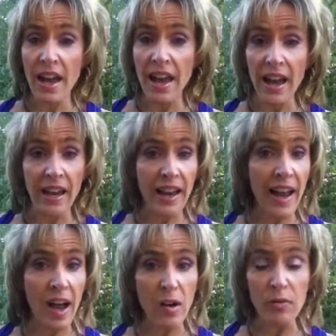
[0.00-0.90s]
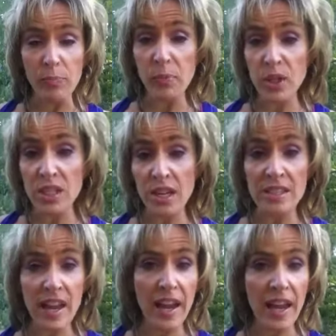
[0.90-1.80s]
and I have books on
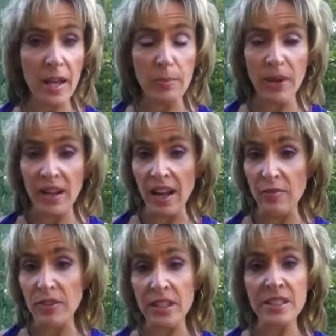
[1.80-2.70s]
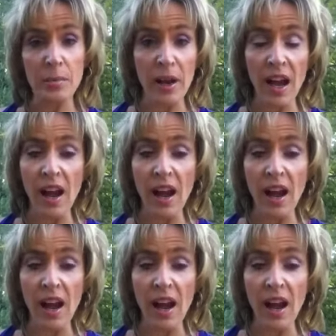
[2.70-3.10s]
tape and I have things on my